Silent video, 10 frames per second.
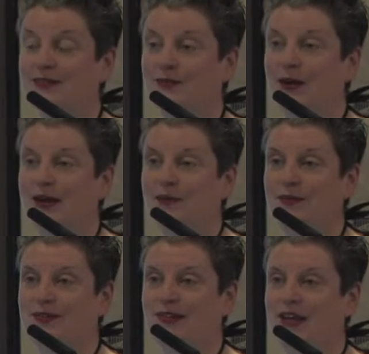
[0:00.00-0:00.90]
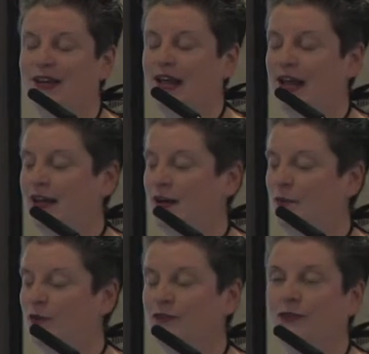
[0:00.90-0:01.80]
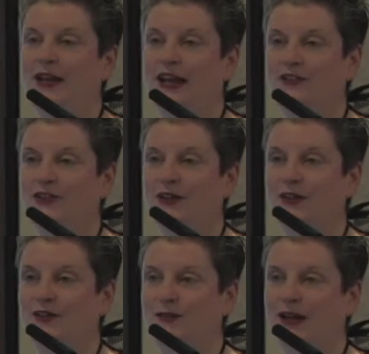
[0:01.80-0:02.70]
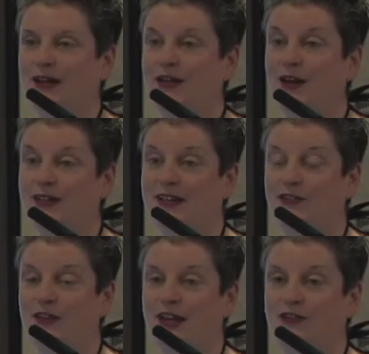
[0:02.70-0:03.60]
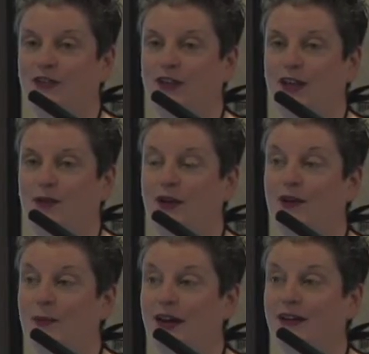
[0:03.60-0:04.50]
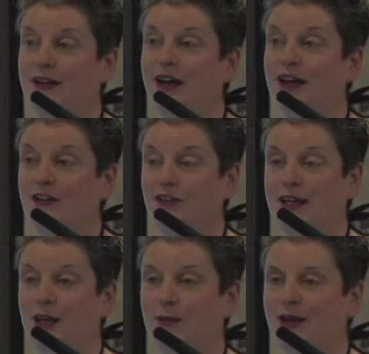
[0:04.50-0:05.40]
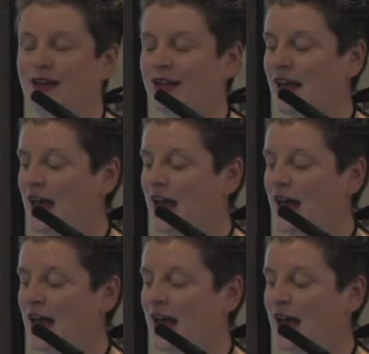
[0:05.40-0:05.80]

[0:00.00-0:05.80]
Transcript: as Brian was saying, and I'm also a lecturer as well in art education in Mary Immaculate College in Limerick.